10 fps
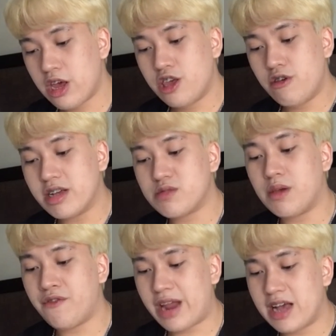U S B
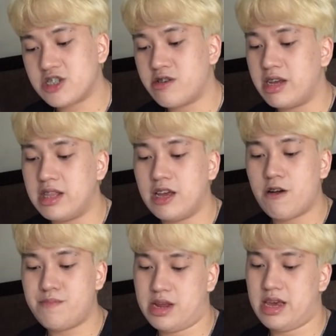flash reading or
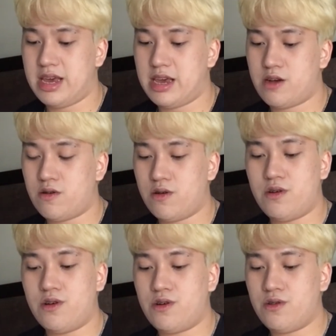playing.
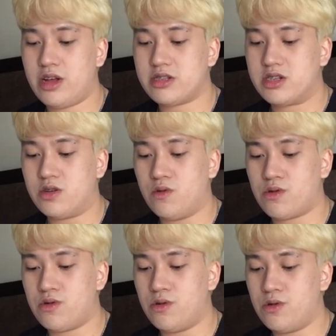Oh, that's so
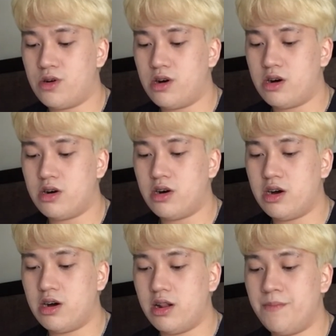
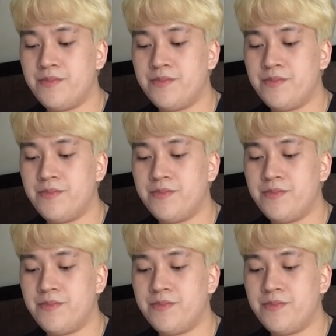cool.